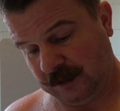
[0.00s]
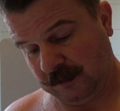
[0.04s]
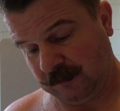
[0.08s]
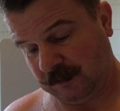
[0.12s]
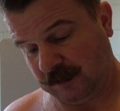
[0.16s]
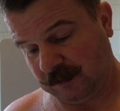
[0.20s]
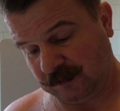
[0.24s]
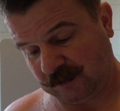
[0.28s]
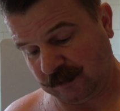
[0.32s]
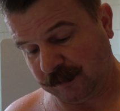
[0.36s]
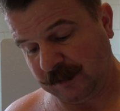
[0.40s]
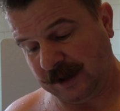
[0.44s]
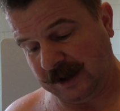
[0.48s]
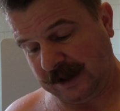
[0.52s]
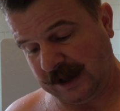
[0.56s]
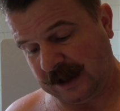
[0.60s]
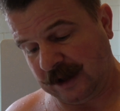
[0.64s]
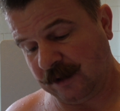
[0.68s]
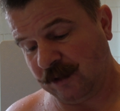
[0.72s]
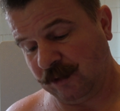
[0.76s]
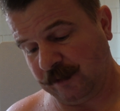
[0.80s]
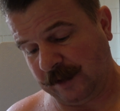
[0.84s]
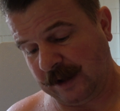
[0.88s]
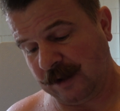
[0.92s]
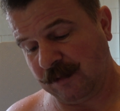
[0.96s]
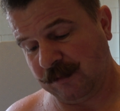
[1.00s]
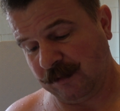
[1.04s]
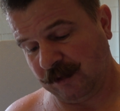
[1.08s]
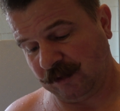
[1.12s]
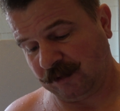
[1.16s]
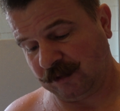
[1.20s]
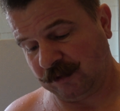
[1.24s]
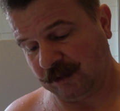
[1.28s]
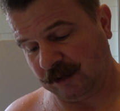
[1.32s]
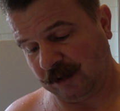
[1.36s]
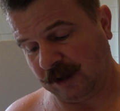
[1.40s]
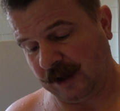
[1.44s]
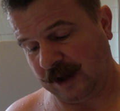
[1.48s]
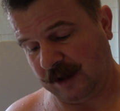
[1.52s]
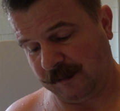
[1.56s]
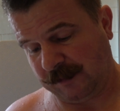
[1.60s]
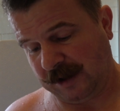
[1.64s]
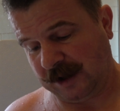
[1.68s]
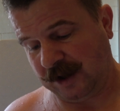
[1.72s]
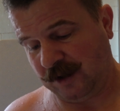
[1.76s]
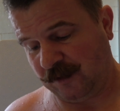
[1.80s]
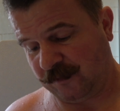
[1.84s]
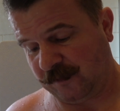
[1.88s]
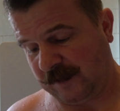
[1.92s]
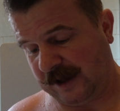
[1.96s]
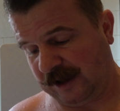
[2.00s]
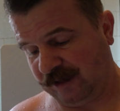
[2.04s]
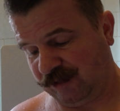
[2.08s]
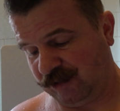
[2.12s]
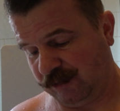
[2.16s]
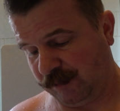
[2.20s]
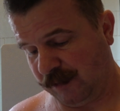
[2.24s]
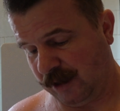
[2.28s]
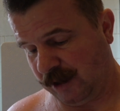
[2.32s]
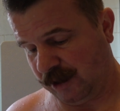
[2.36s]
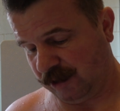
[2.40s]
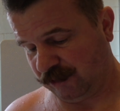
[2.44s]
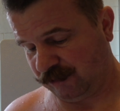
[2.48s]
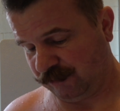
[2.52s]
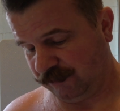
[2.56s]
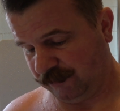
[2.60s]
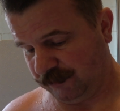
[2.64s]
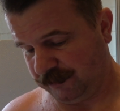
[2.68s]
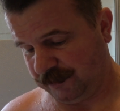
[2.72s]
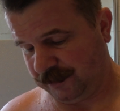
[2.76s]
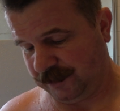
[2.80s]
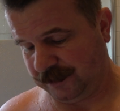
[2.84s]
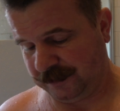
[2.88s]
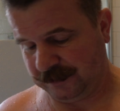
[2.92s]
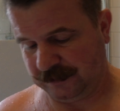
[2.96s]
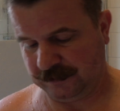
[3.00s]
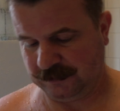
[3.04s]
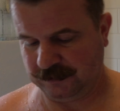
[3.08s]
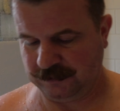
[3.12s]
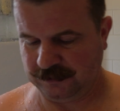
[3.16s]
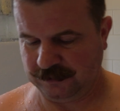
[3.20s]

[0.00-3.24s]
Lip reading: Well, to me, they almost look like the manufacturer marks, really.